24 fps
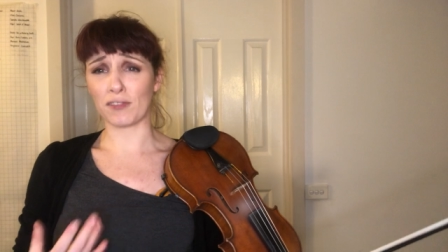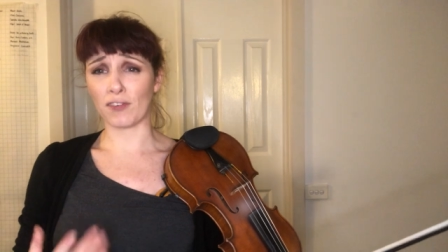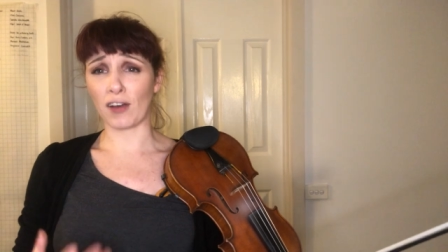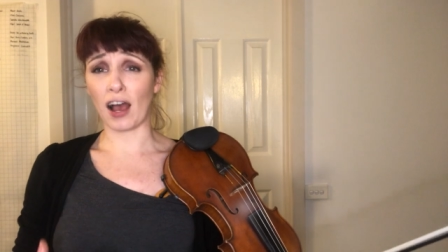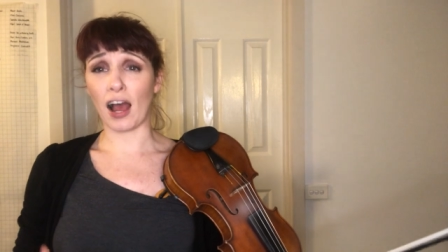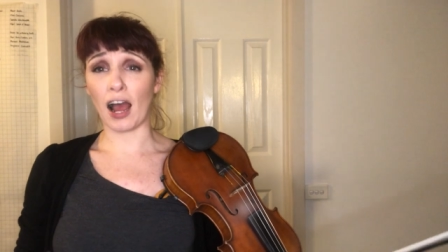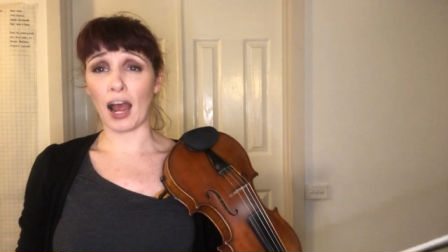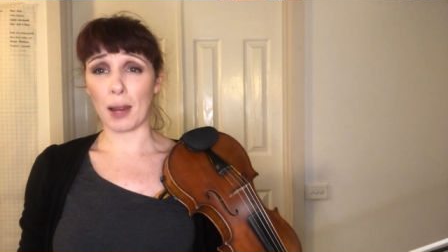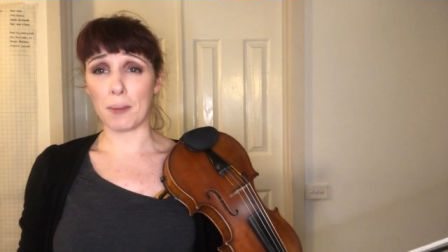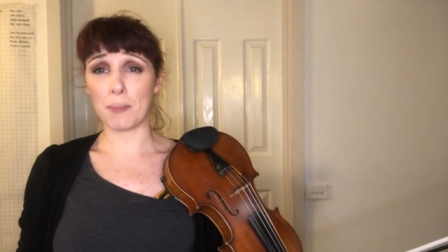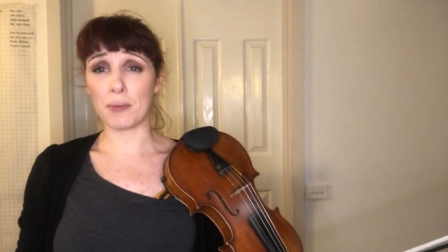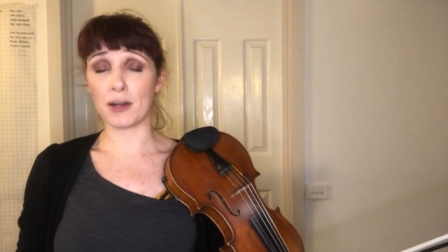of a
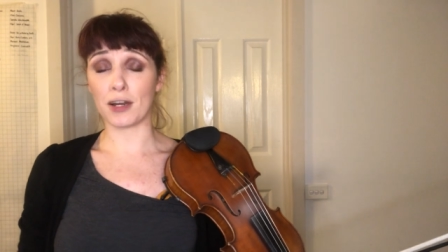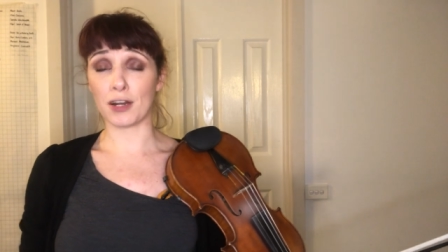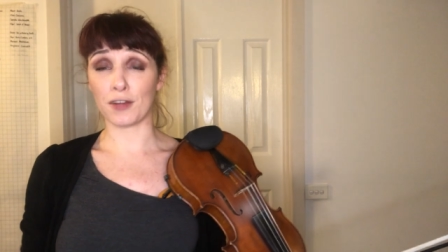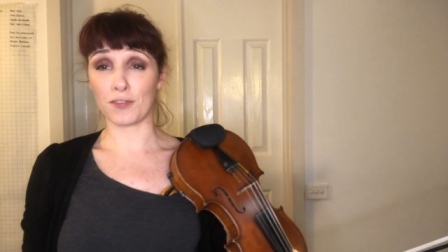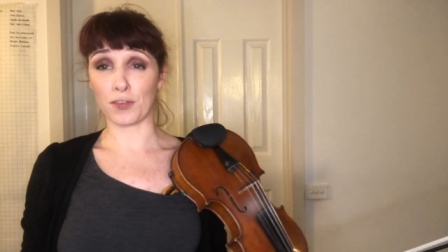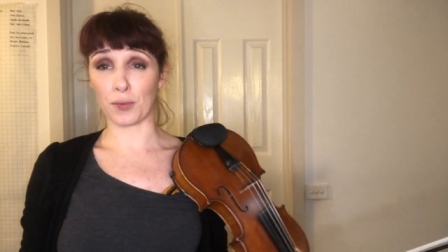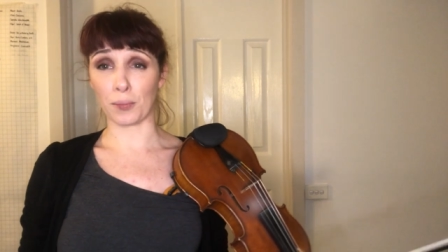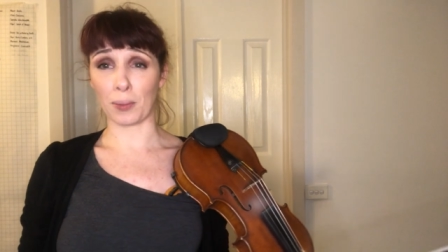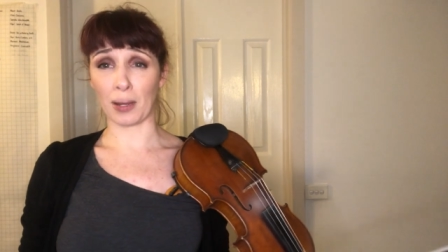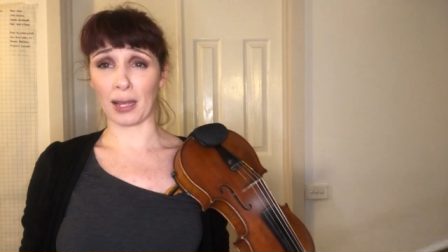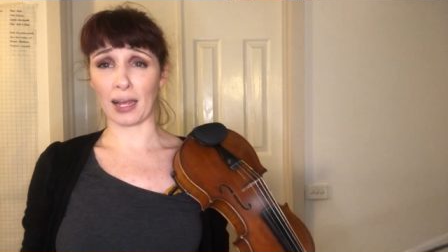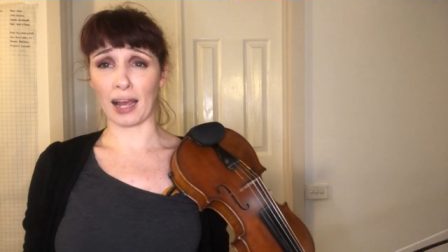hybrid of
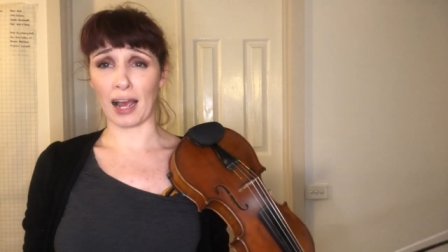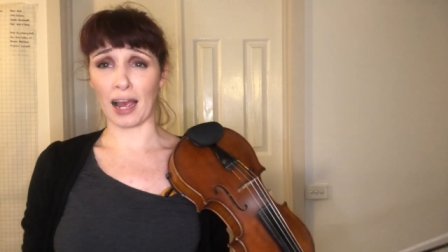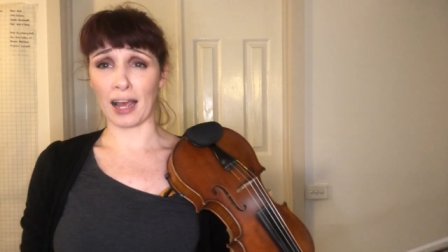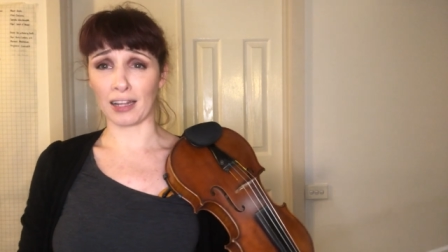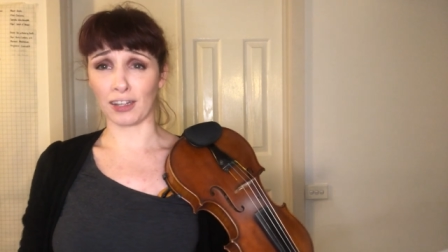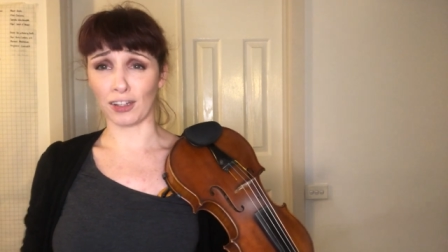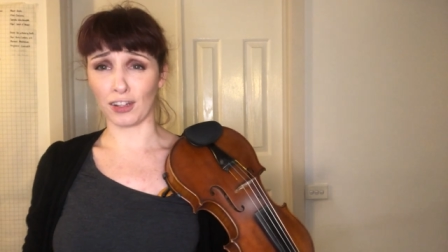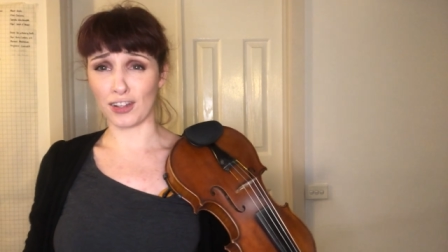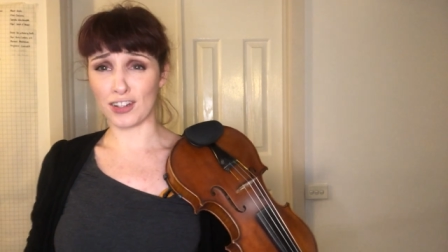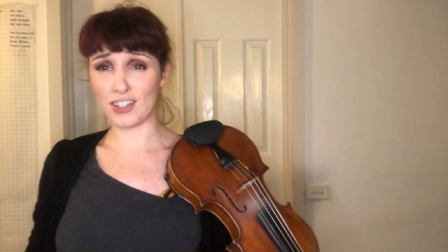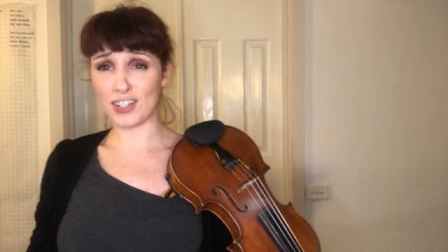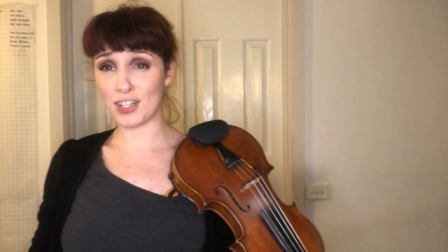the way I
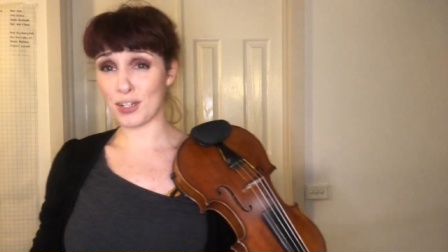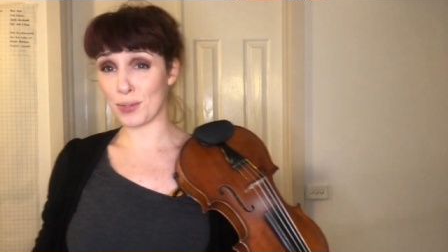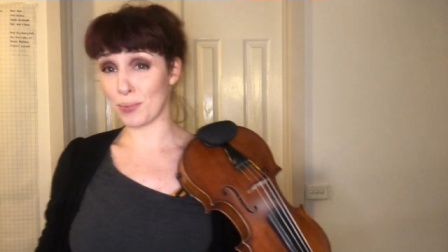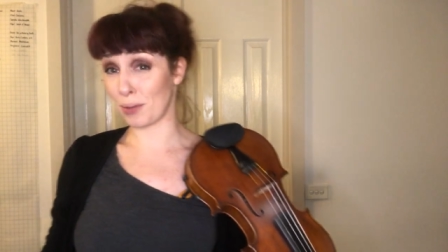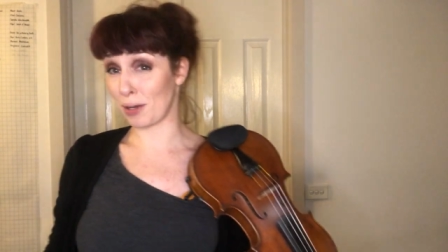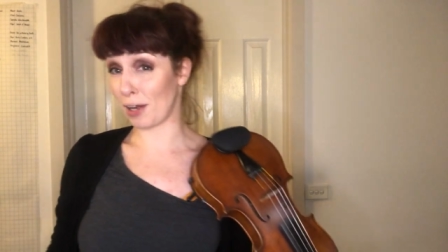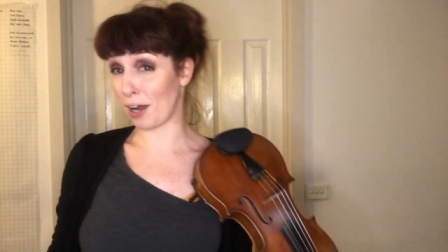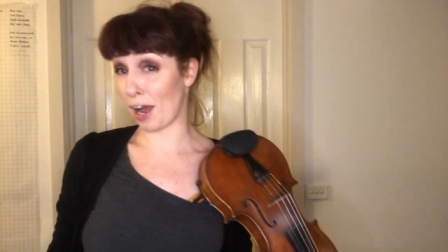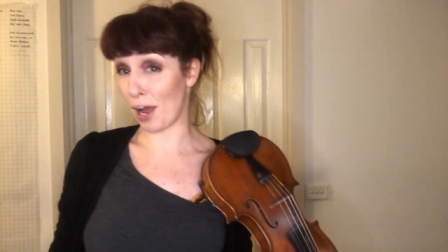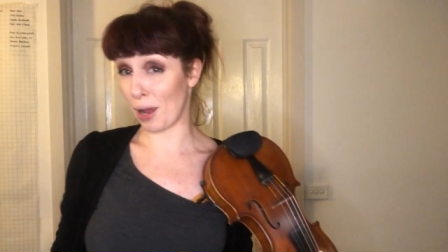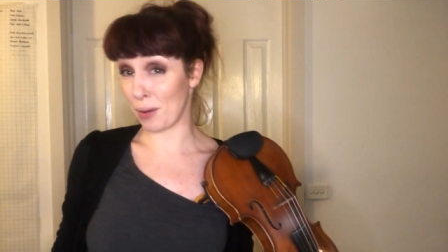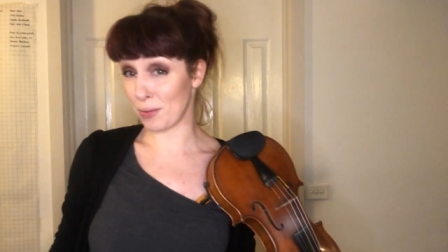learnt it
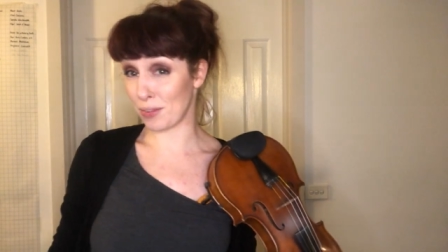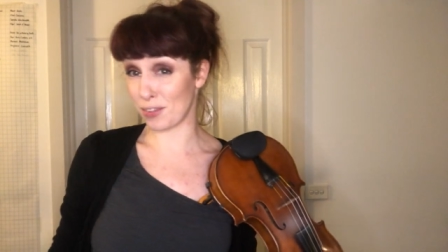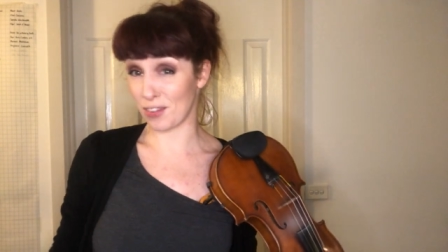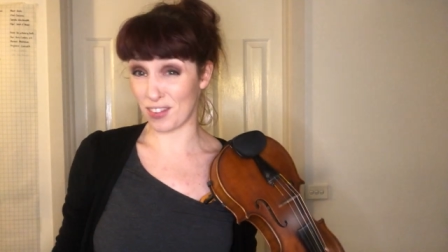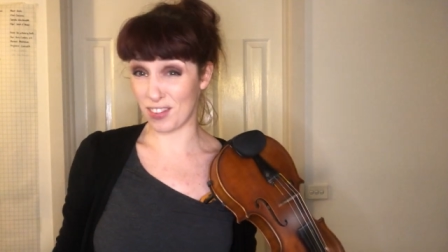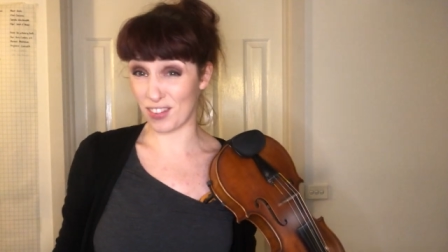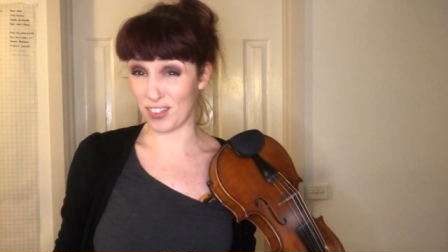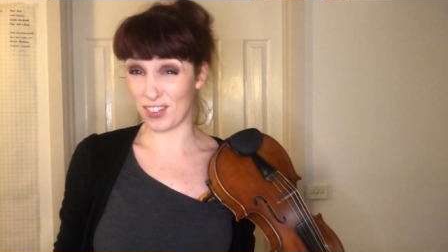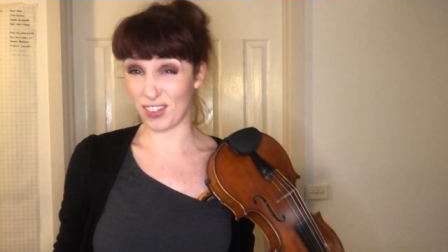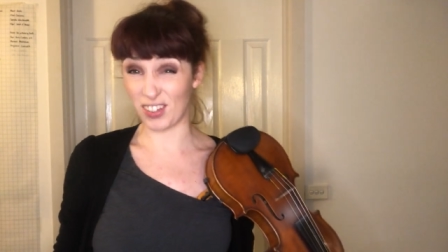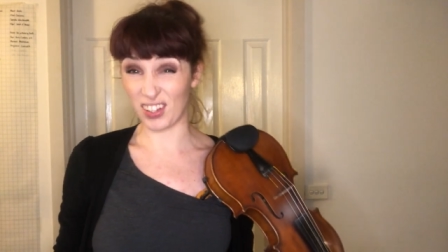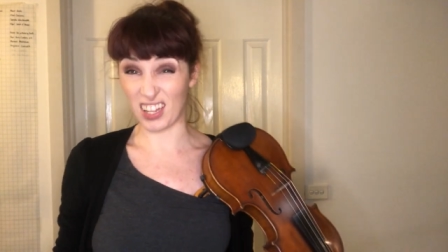when I was a
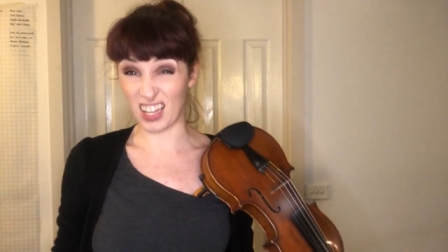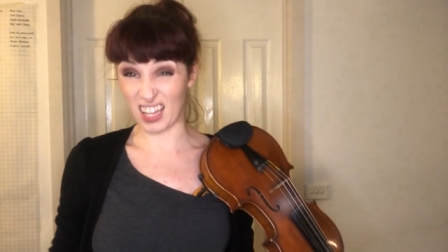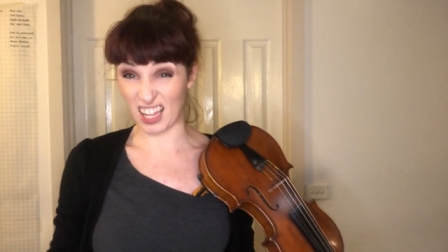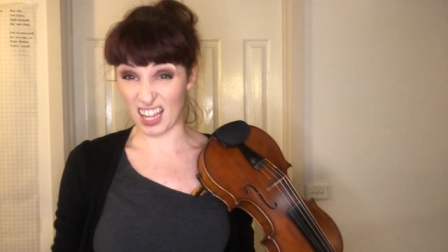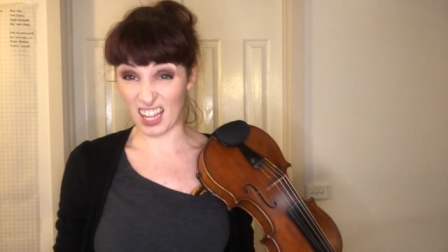Suzuki